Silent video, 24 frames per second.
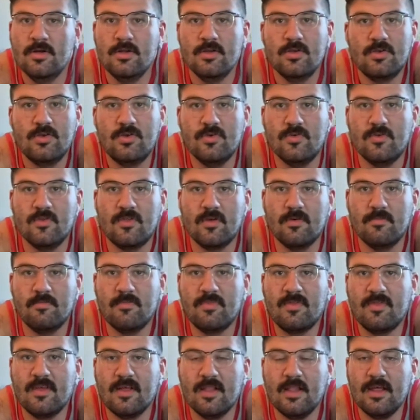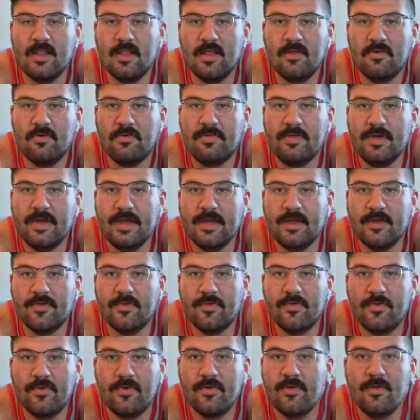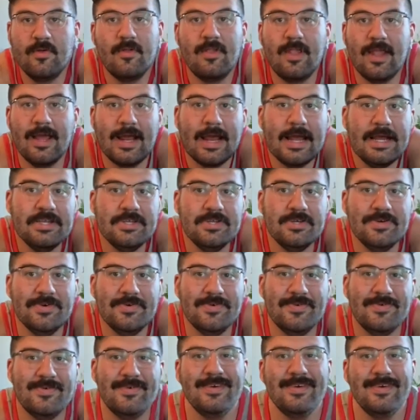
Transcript: doing some silly little things like I do.